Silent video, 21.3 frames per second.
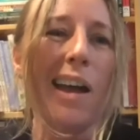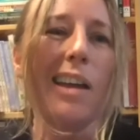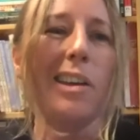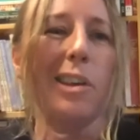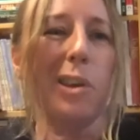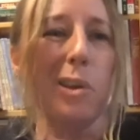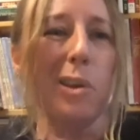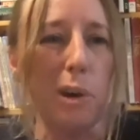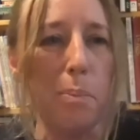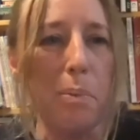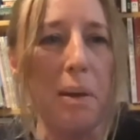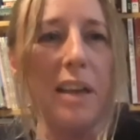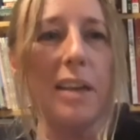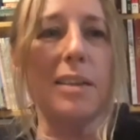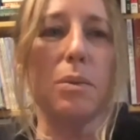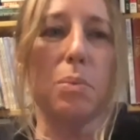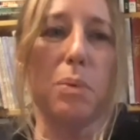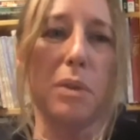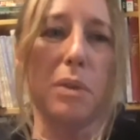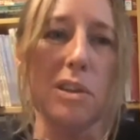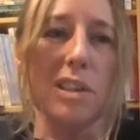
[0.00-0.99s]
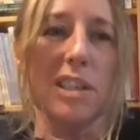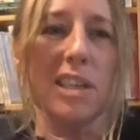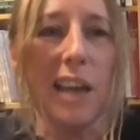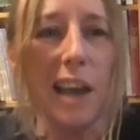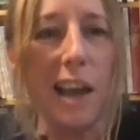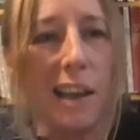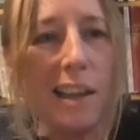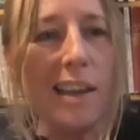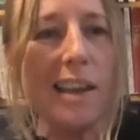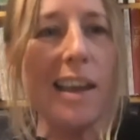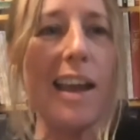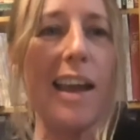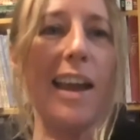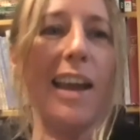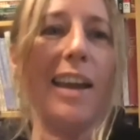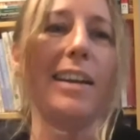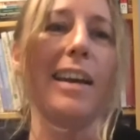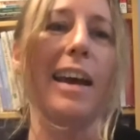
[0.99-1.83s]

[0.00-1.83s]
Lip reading: Europeans would retaliate,